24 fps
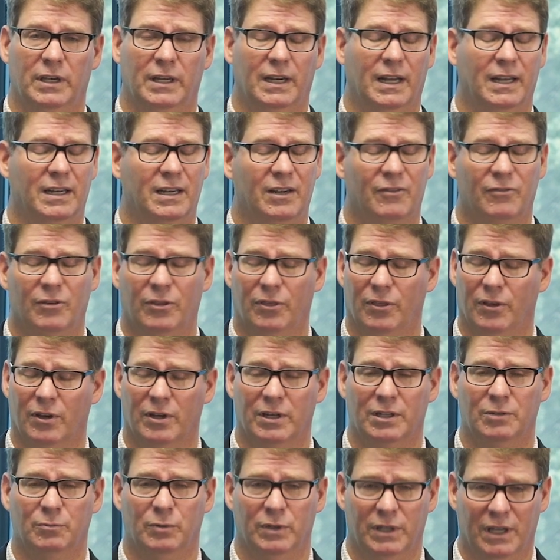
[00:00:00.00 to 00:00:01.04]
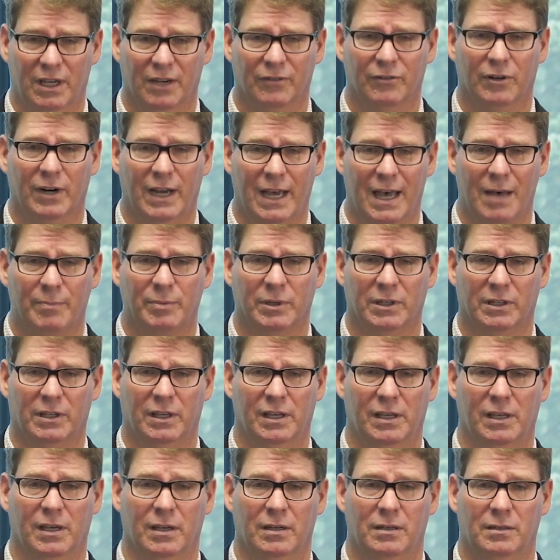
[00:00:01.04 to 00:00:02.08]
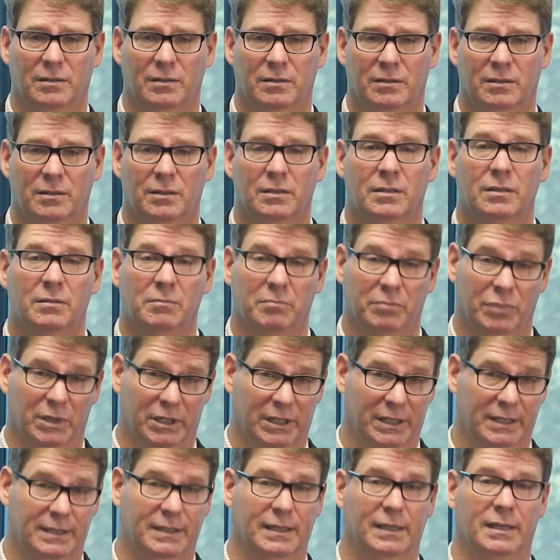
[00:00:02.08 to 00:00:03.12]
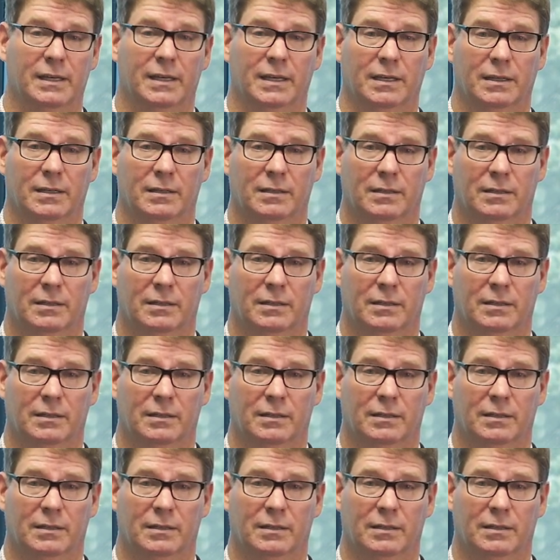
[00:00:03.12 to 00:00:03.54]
And I never thought it would ever happen again, but it did.